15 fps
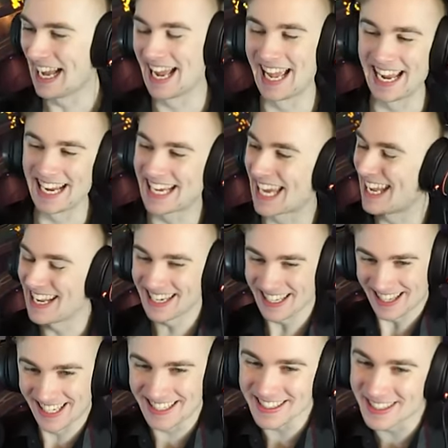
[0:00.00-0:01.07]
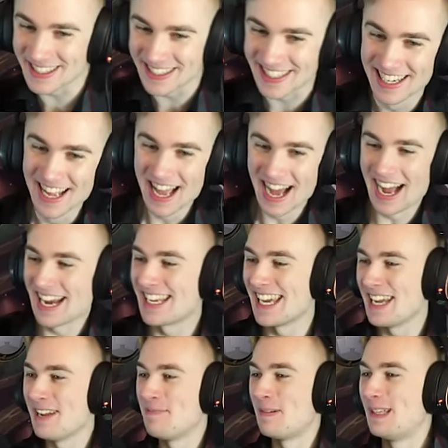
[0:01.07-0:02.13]
I can't, dude. I
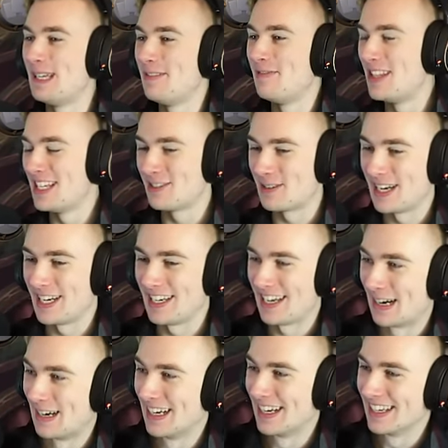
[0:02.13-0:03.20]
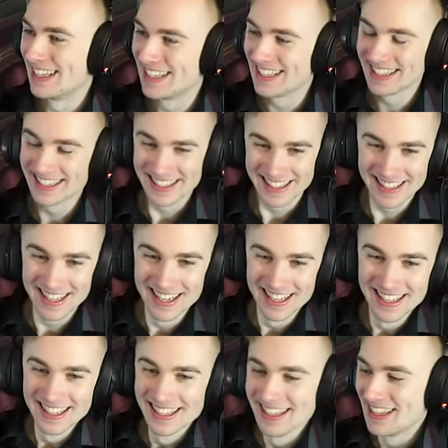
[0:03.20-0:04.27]
can't believe this right now.
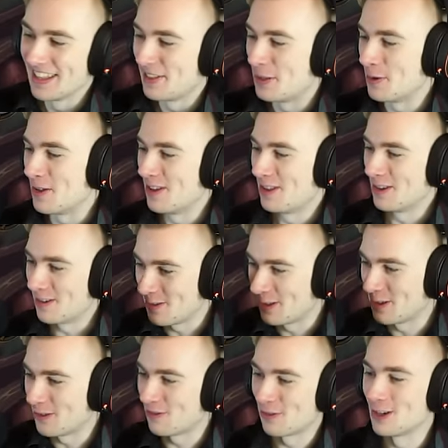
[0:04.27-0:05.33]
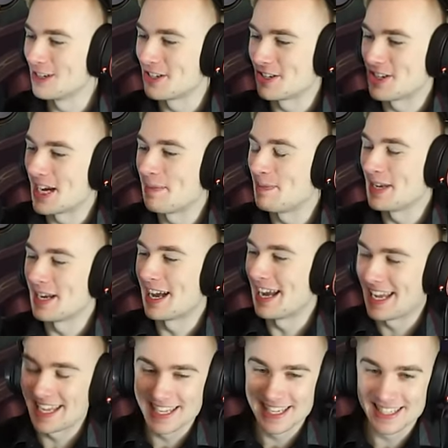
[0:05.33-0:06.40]
The, the the first champion I
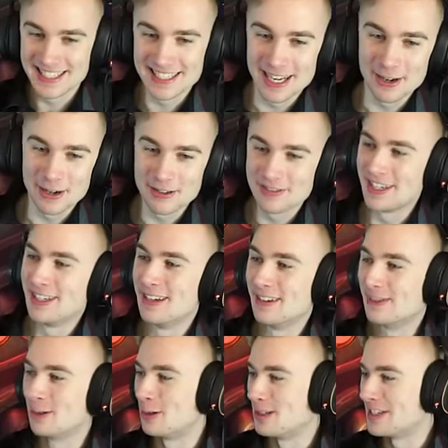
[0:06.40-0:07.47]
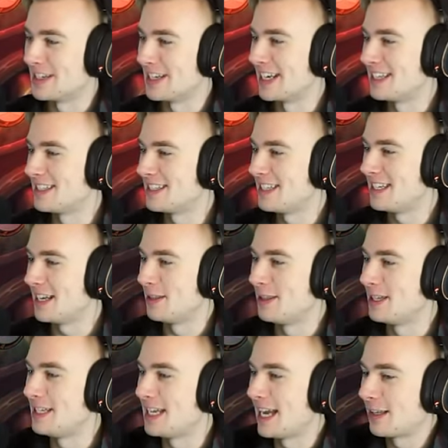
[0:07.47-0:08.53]
hit is Seraphine, of course, against the
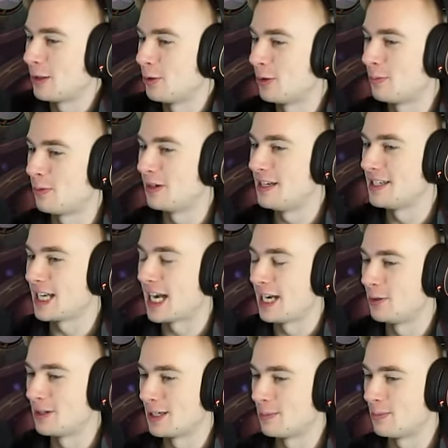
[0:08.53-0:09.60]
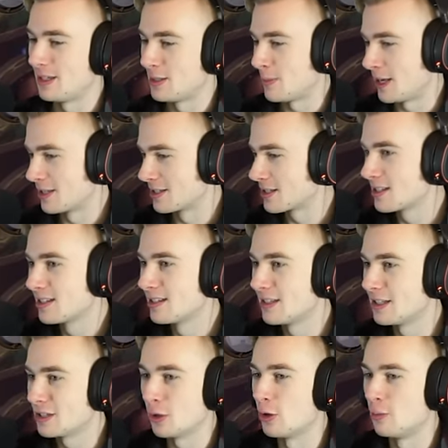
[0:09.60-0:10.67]
the deck. The whole point is I don't get to play spells.
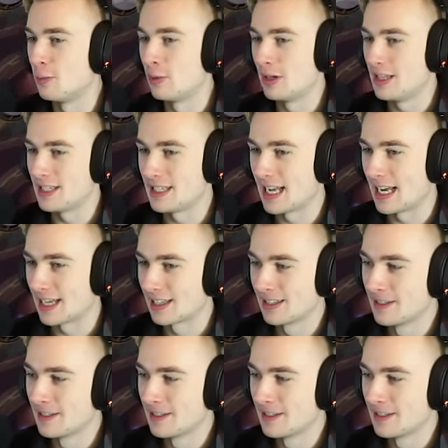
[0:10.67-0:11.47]
That's the whole point of this deck.